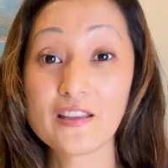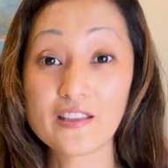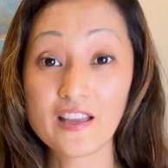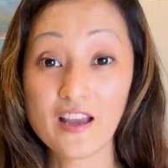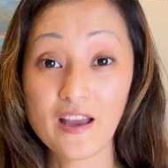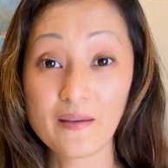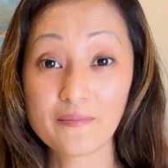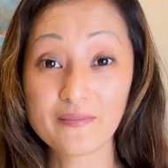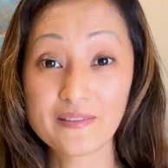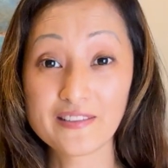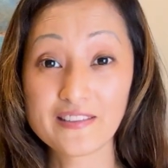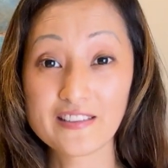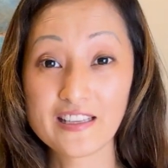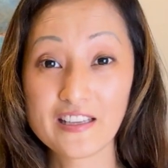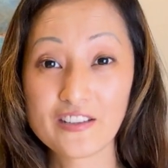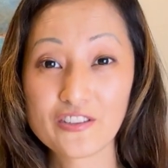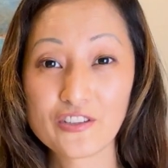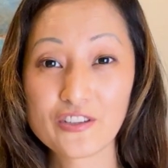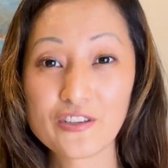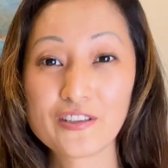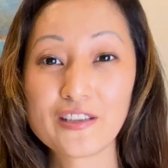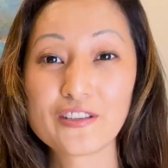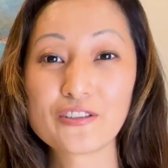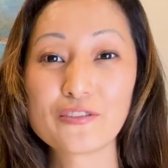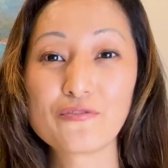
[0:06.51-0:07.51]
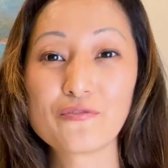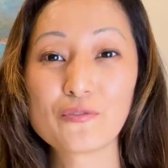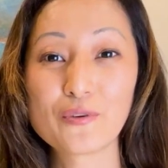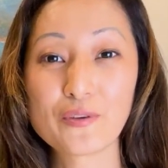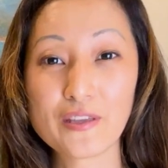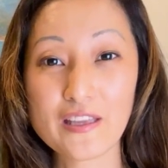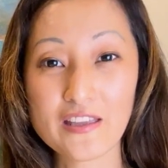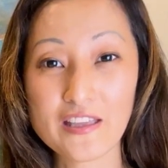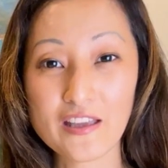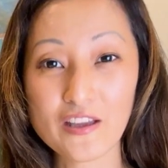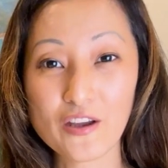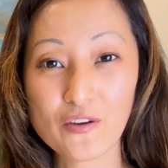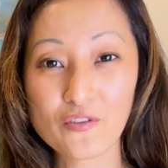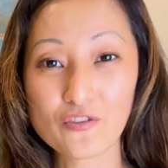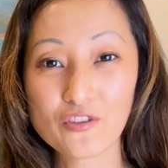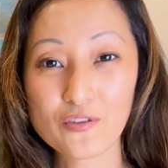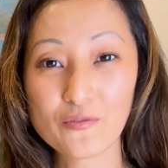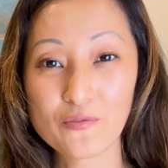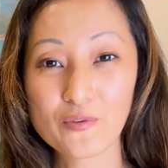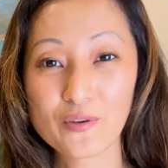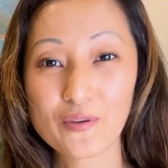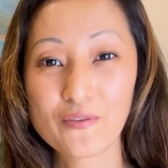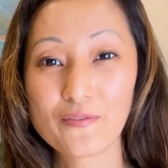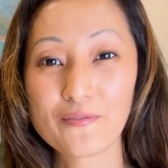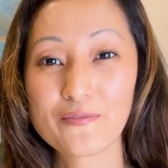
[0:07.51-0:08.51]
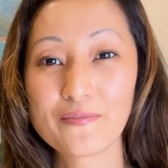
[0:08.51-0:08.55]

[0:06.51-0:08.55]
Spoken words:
compensation is fully negotiable.